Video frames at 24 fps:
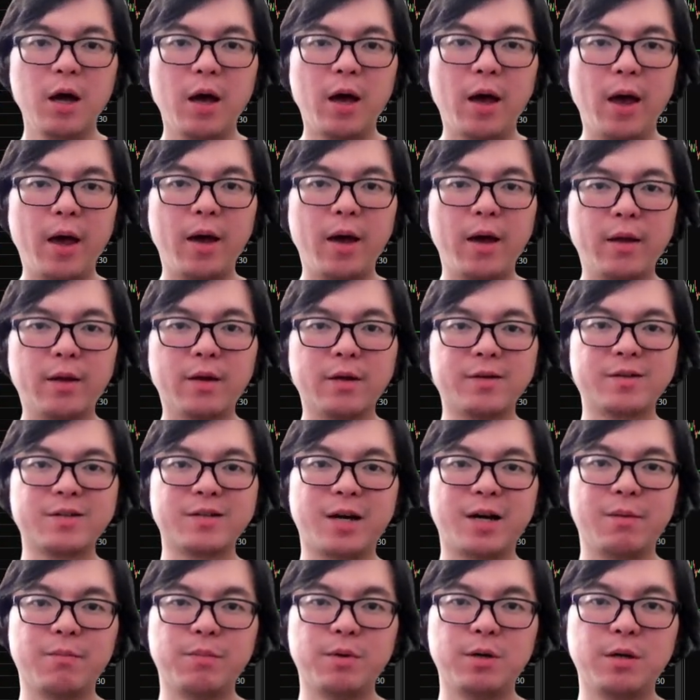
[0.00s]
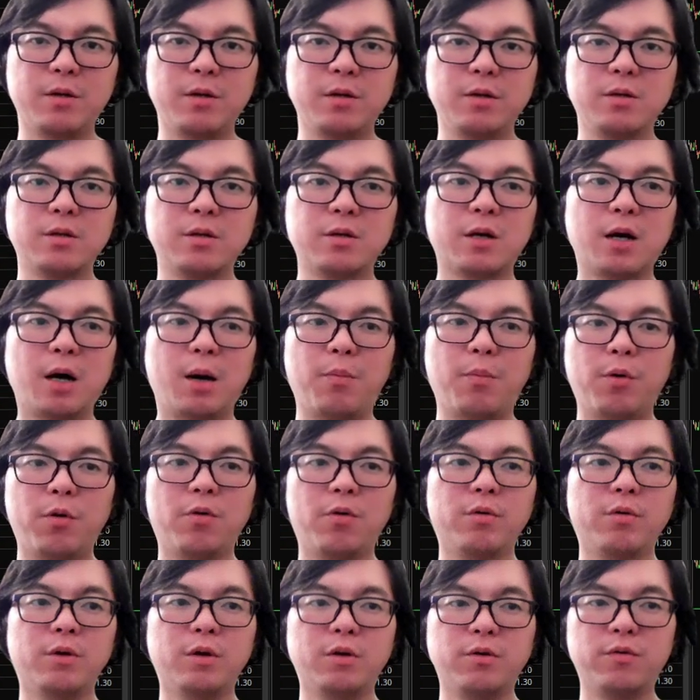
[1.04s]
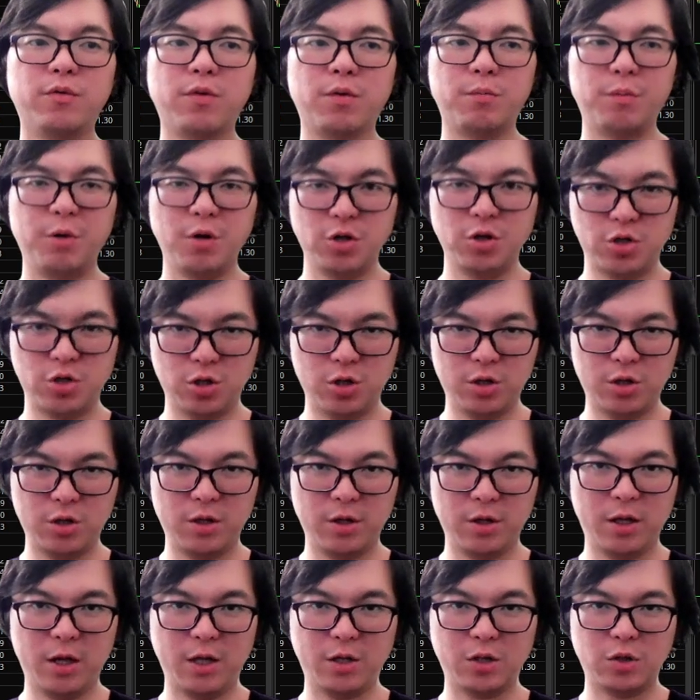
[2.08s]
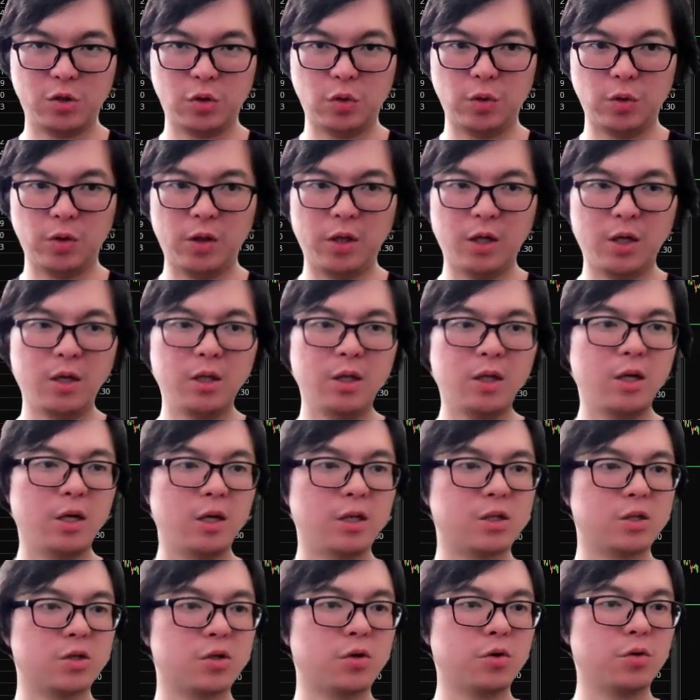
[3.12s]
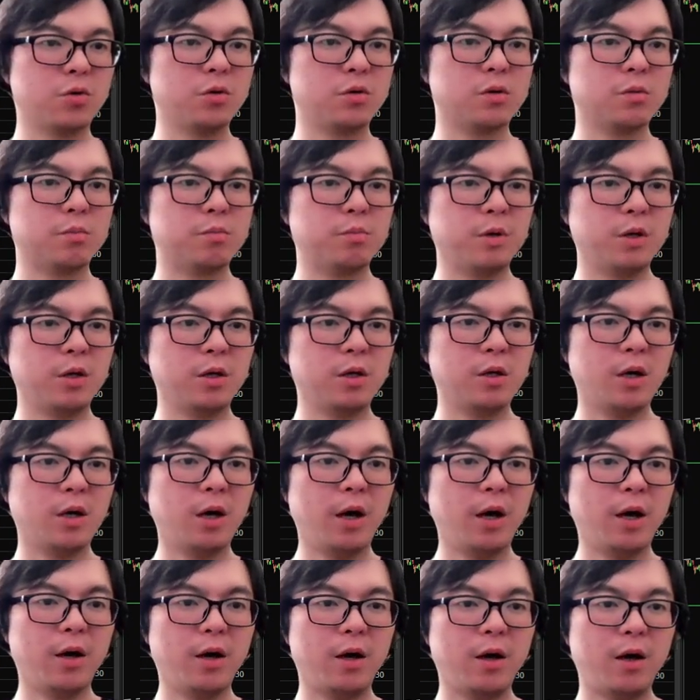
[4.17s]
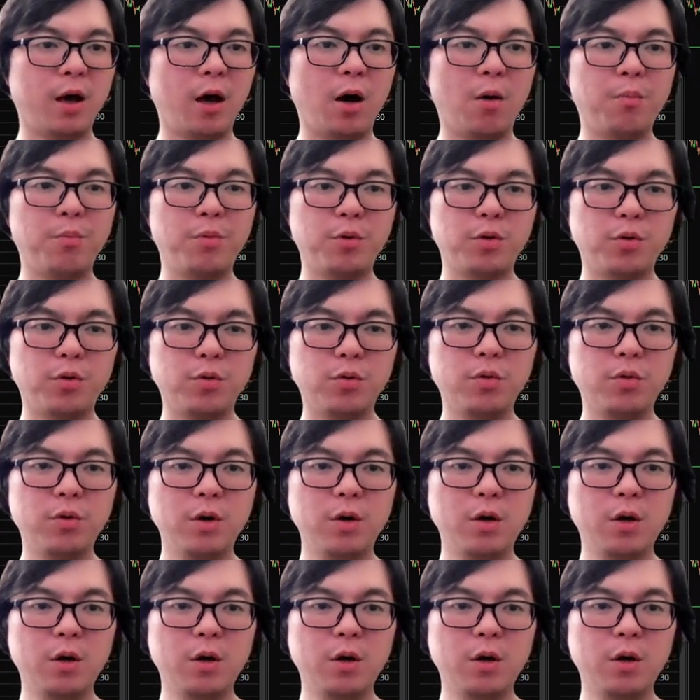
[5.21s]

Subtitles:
and type in couple information that you think is going to be help you